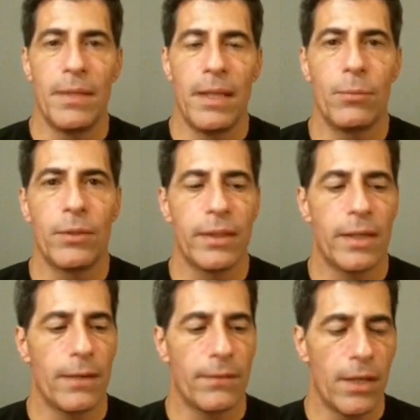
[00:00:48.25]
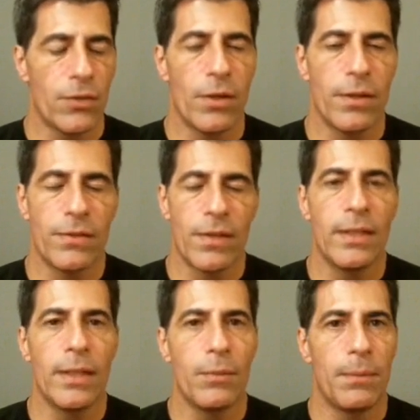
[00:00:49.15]
And he really kind of kickstarted this
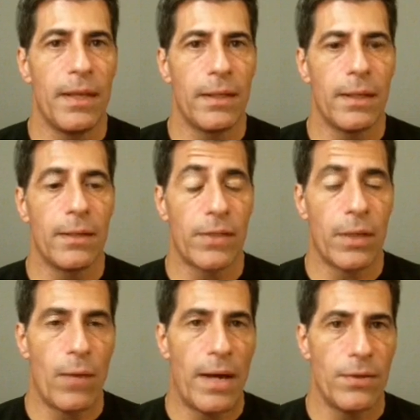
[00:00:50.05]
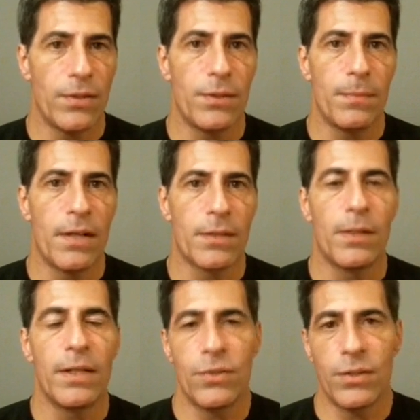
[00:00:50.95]
idea with me again. I was like, wow, this is possible.
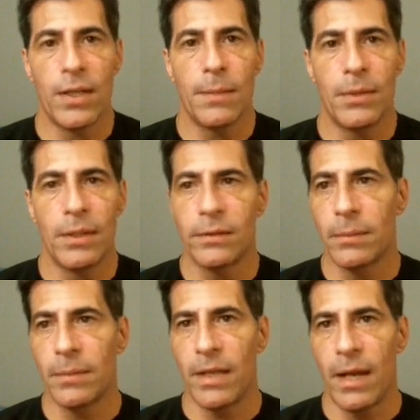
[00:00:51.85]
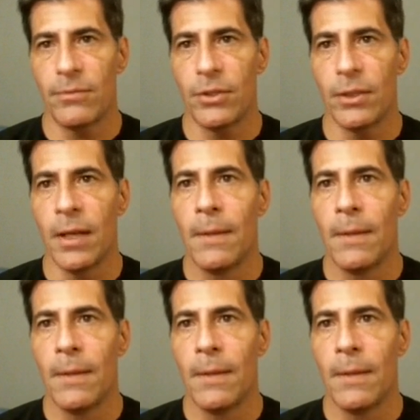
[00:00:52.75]
I just need to put in a little bit of effort.